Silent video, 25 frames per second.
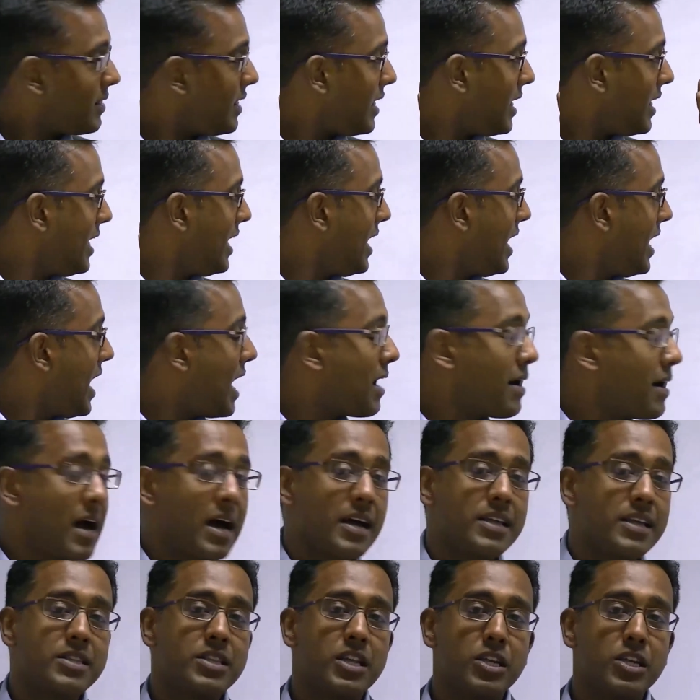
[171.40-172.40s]

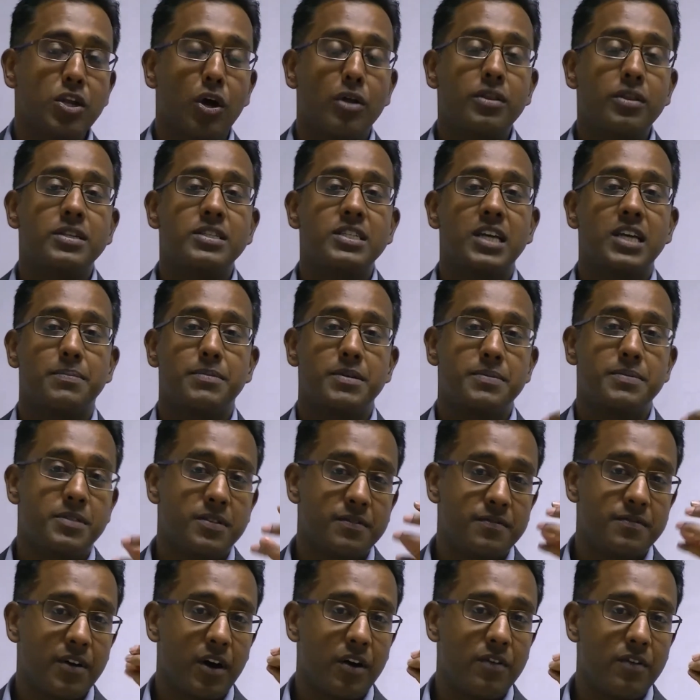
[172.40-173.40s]
northern suburbs
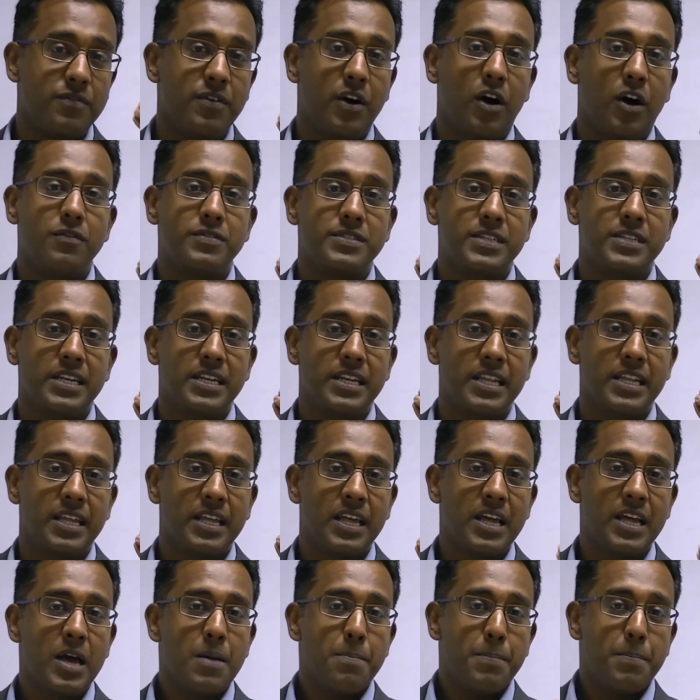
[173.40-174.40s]
of Sydney.
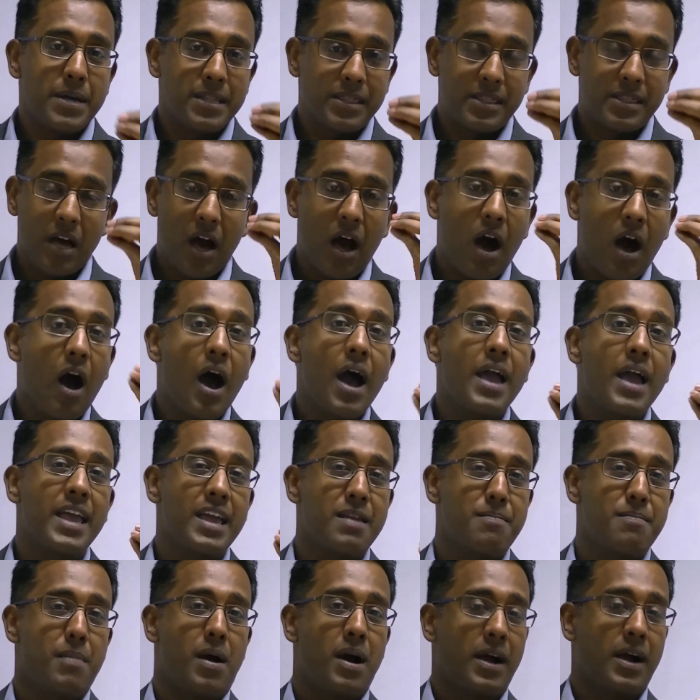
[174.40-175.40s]
But the
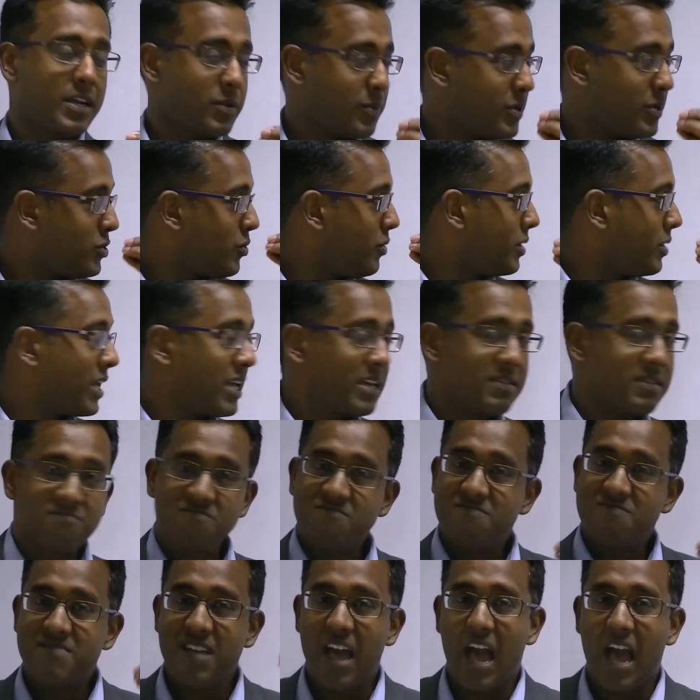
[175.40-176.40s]
high-end market, we're talking
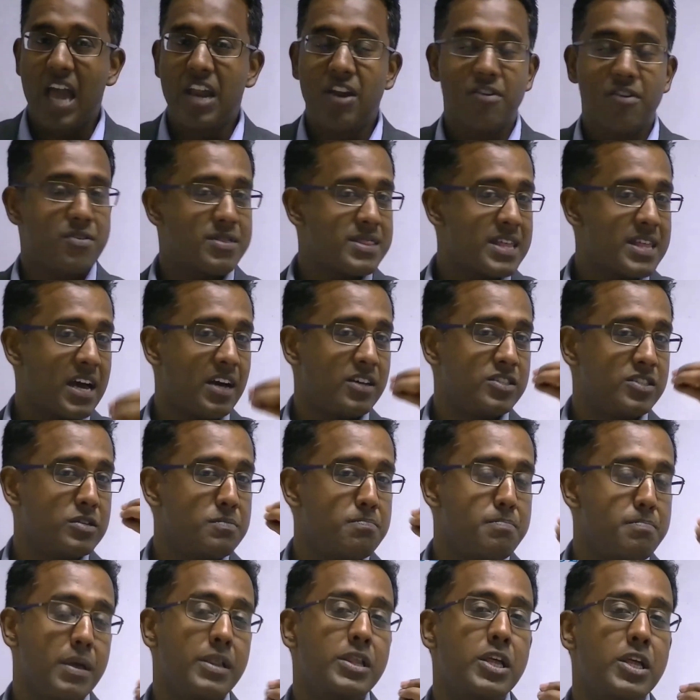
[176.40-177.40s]
$800,000
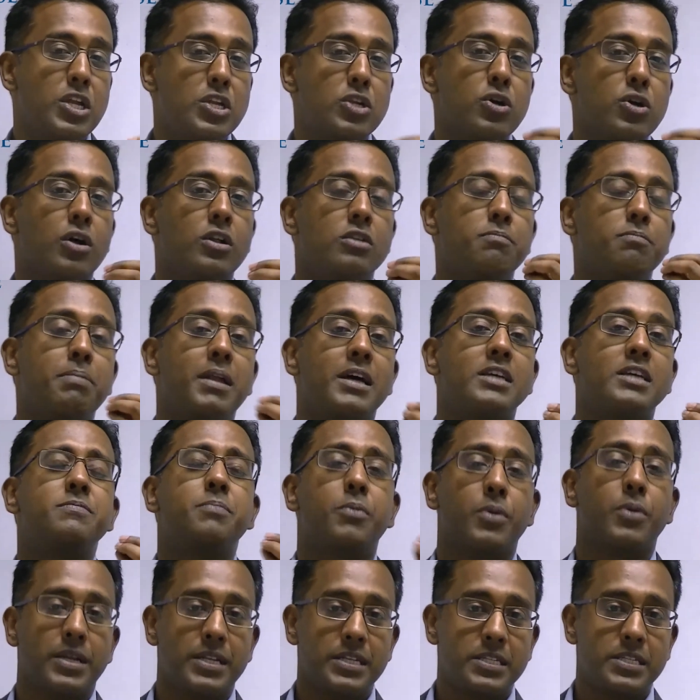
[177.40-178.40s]
million plus
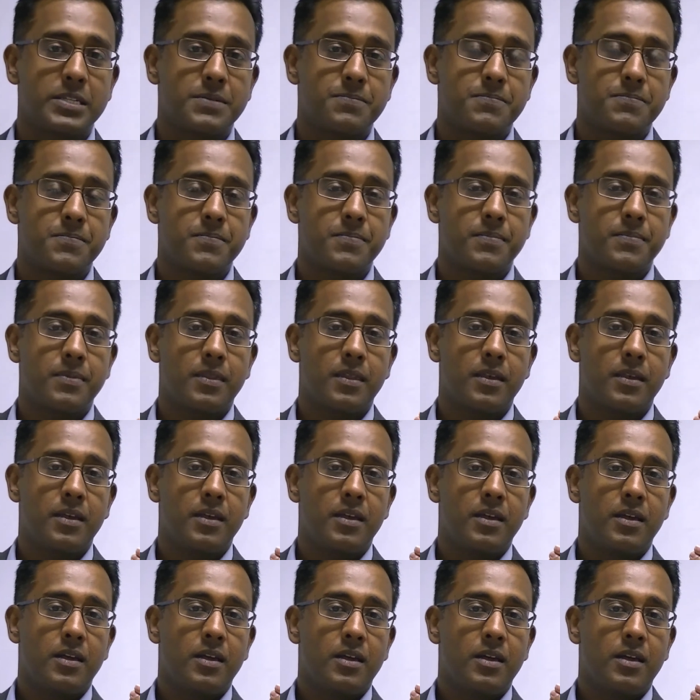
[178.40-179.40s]
points.
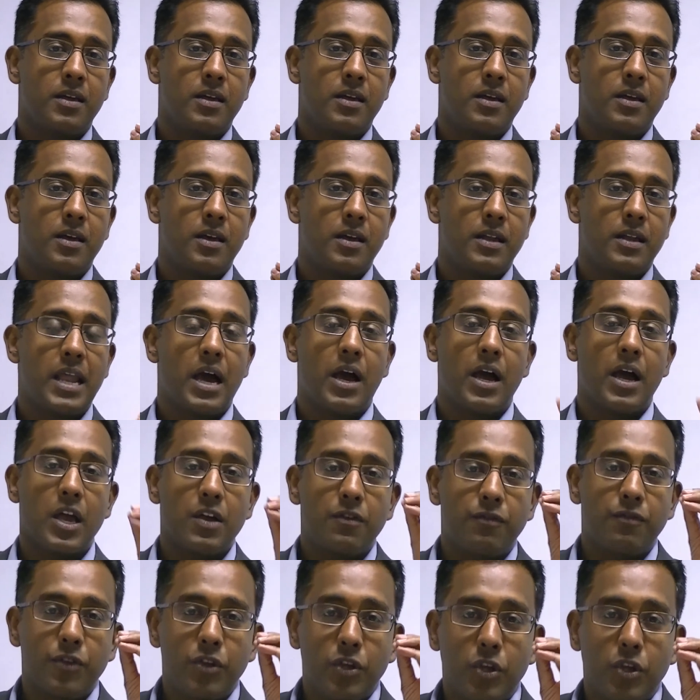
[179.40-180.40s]
Now,
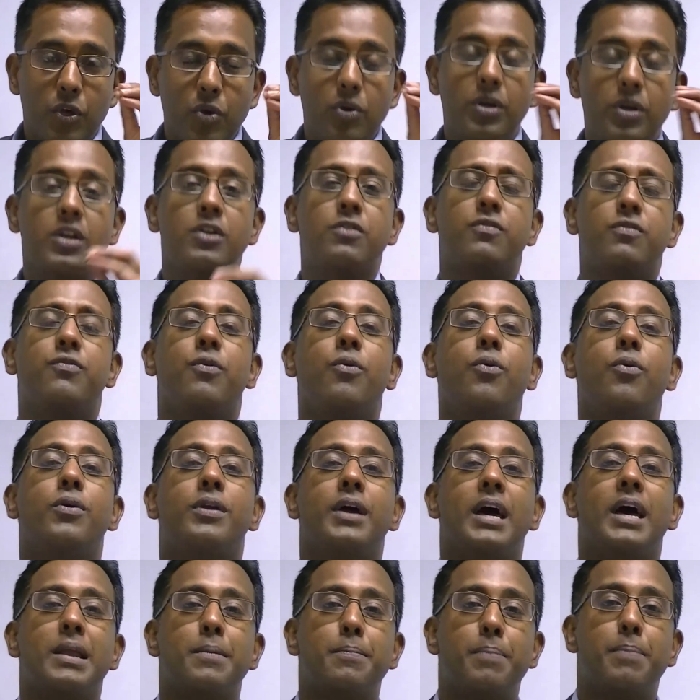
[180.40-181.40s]
if you can afford
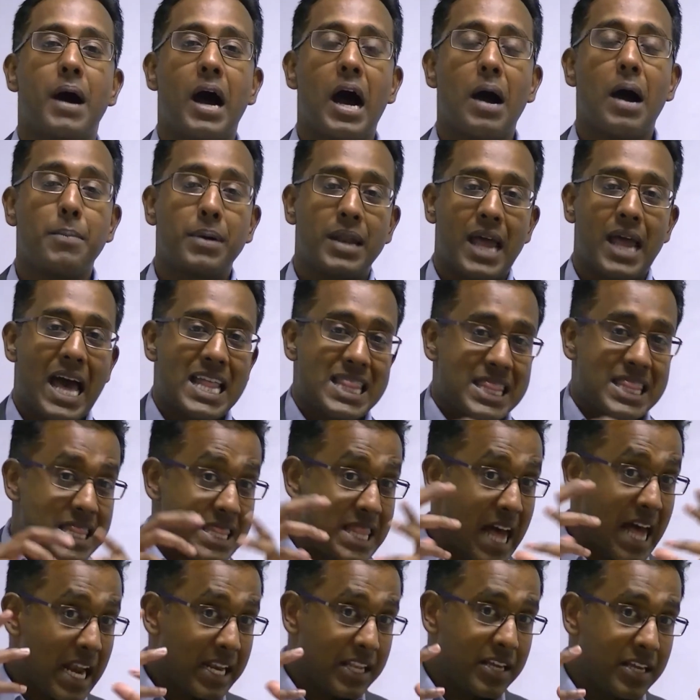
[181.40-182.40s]
an apartment at
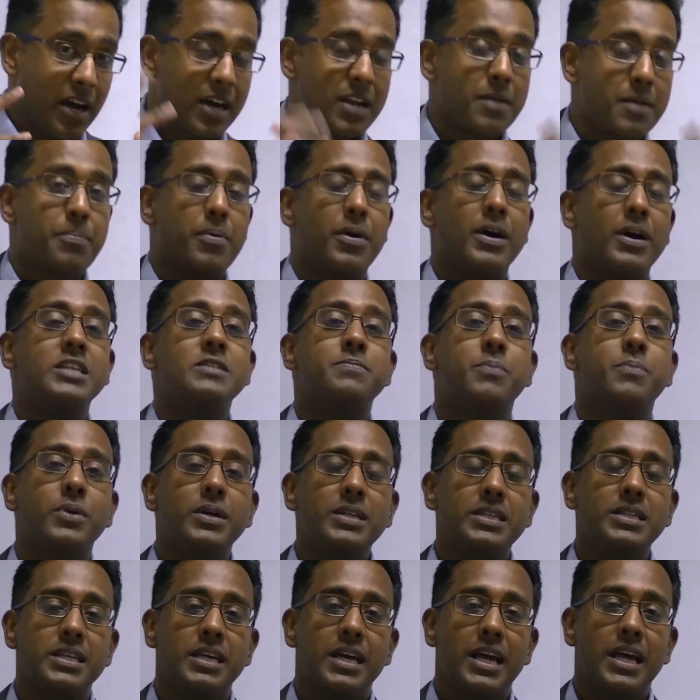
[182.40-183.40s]
that kind of price
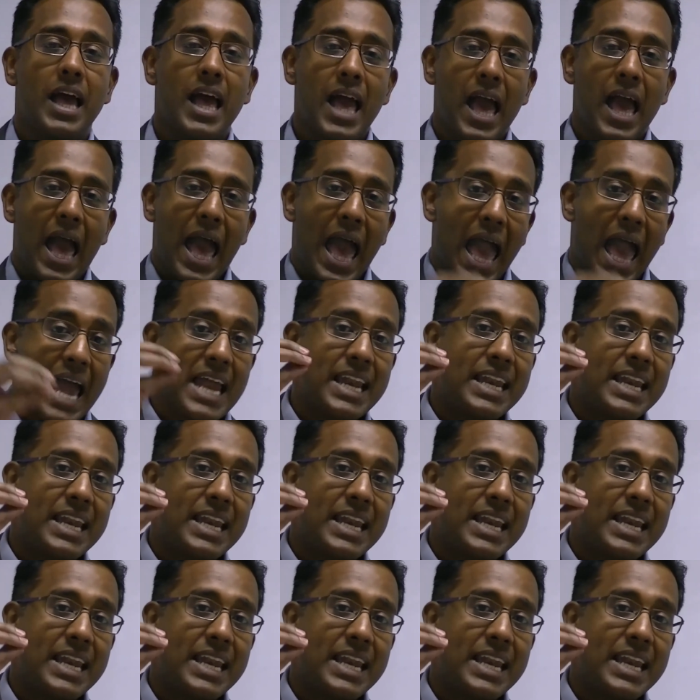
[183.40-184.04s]
point and